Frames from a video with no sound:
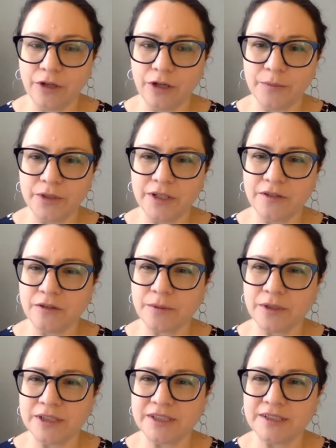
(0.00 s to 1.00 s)
our
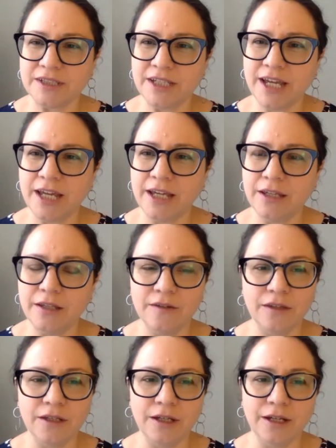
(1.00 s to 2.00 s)
participants today is
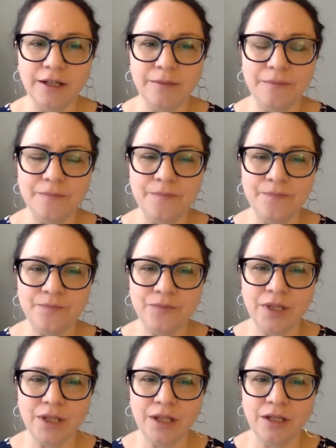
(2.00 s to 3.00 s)
there
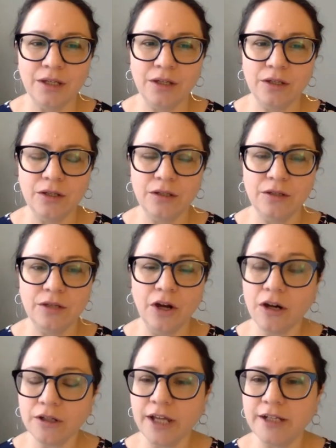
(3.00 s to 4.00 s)

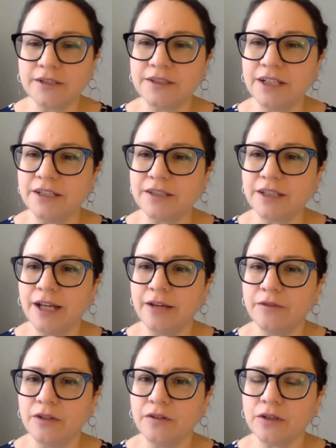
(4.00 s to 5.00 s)
are a lot of states that
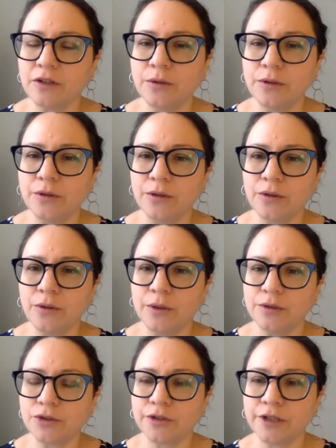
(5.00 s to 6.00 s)
have these quote
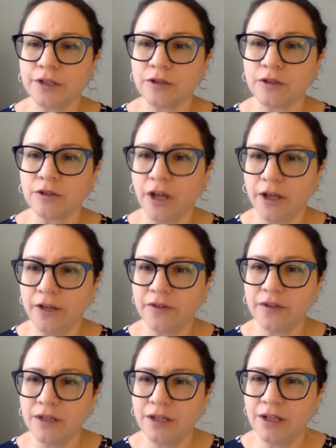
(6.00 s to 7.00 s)
unquote trigger
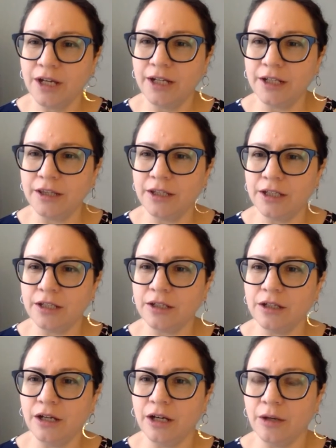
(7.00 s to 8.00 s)
laws. And I think
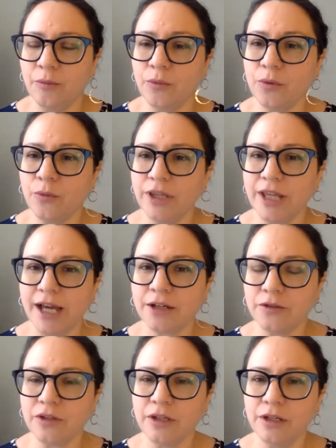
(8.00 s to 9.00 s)

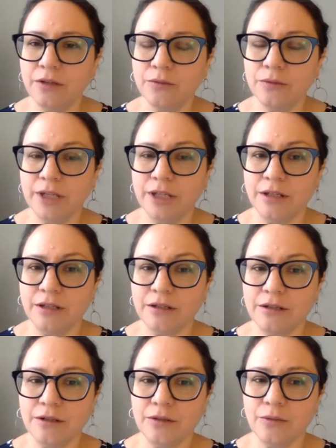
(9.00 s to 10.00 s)
when
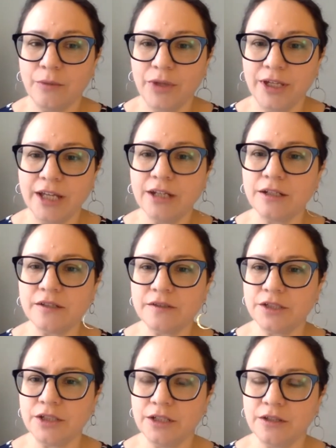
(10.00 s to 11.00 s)
we get a
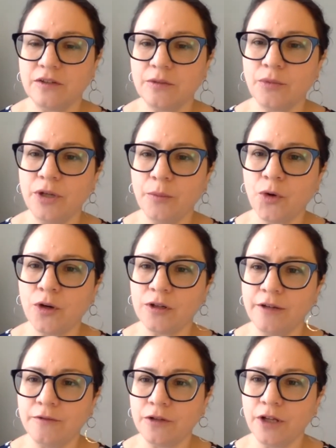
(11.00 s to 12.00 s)
decision at the Supreme Court
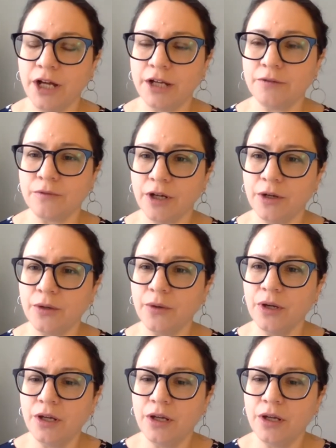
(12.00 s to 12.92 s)
level on Roe,